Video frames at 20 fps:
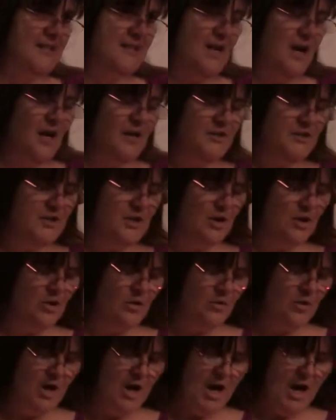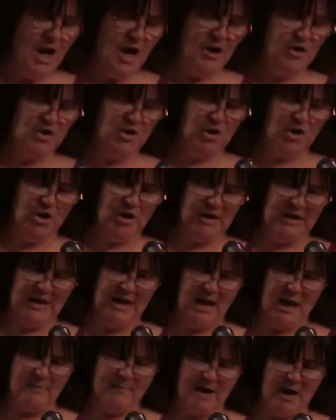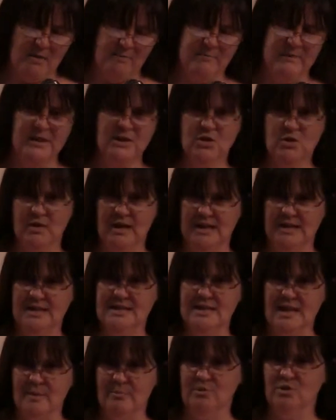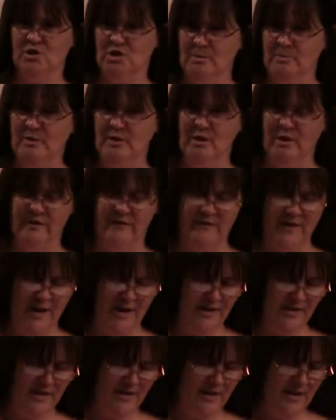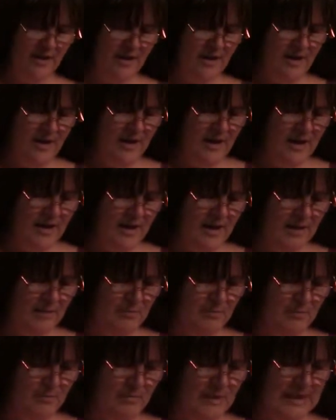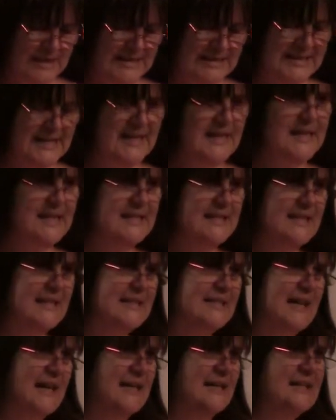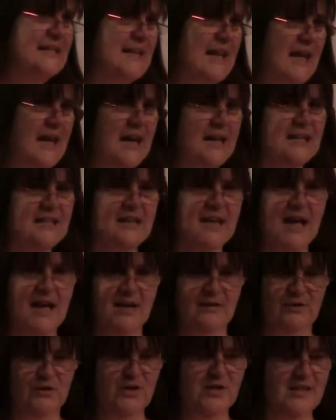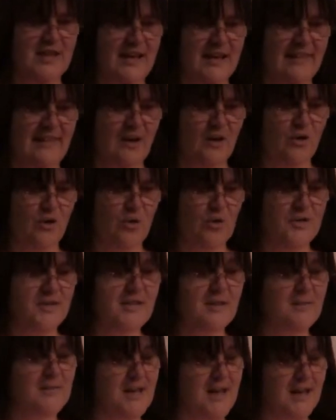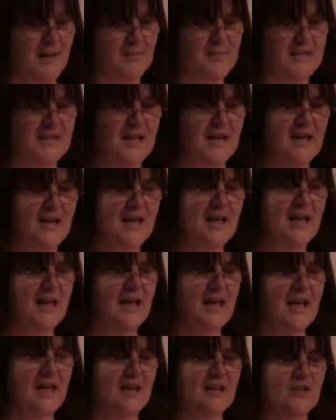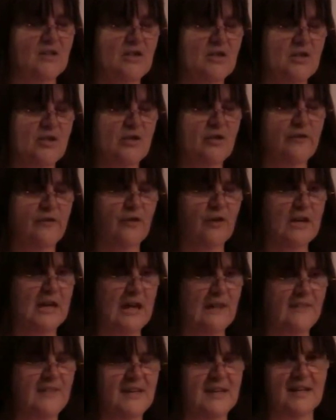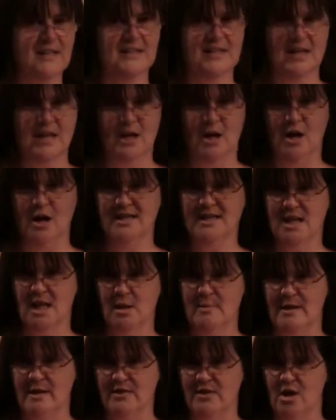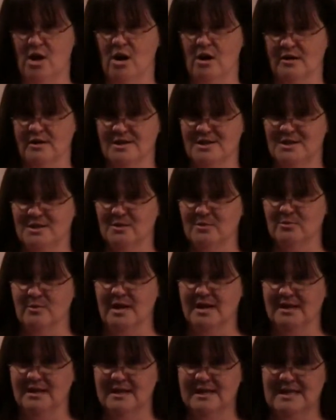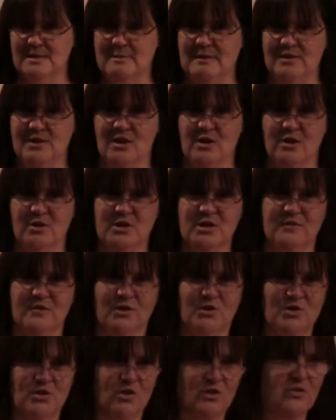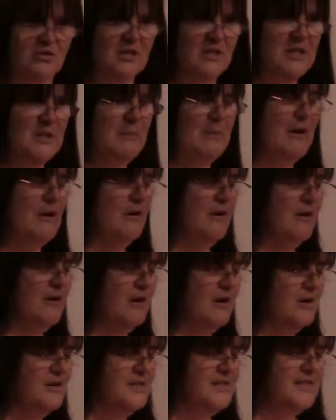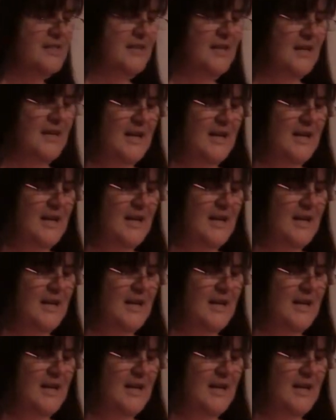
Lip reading: this is also a journey about mentoring and discipleship in our faith. It's easy day to day to kind of lose sight of that goal sometimes and to forget that it's all about the hearts, right? It's about the hearts of our children. It's about our hearts.